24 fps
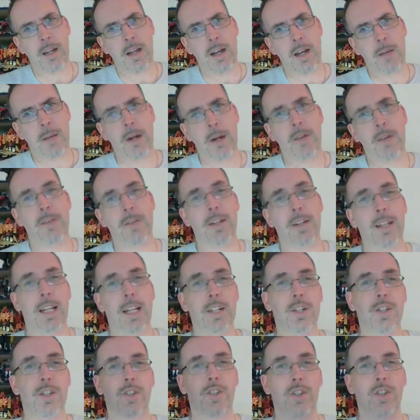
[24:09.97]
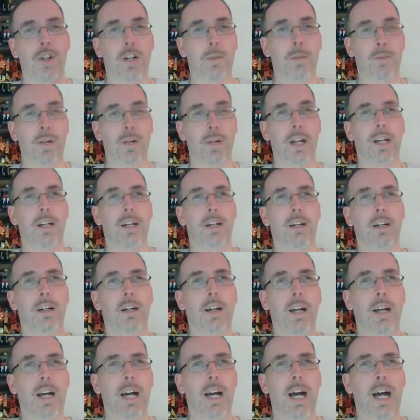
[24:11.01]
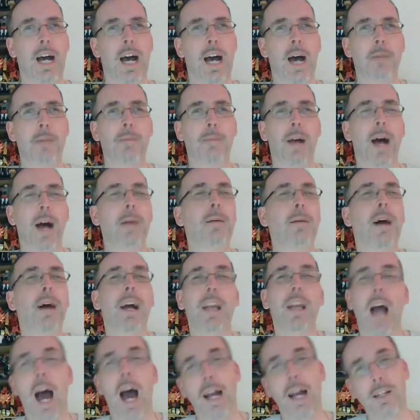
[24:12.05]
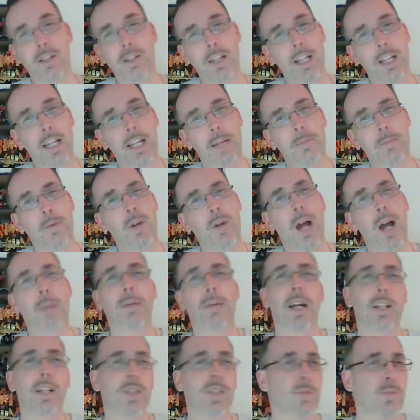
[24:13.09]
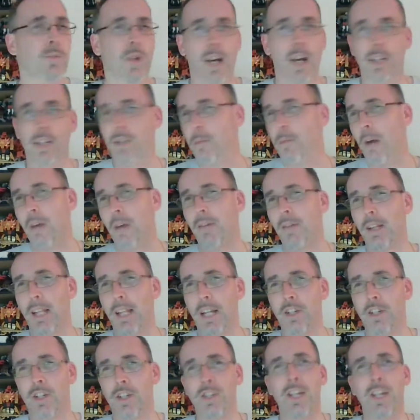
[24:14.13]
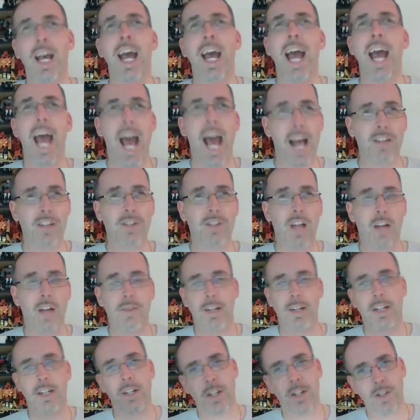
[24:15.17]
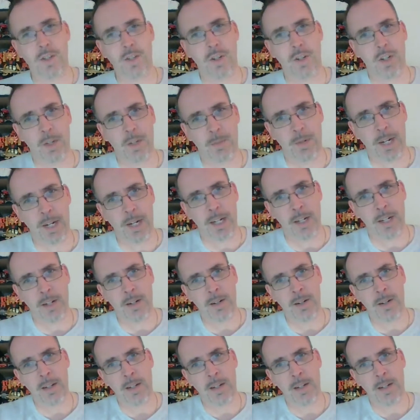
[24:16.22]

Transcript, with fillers: A Marvel Legends circuit breaker. I honestly input. I'm kind of surprised that Marvel Legends hasn't already done a circuit breaker.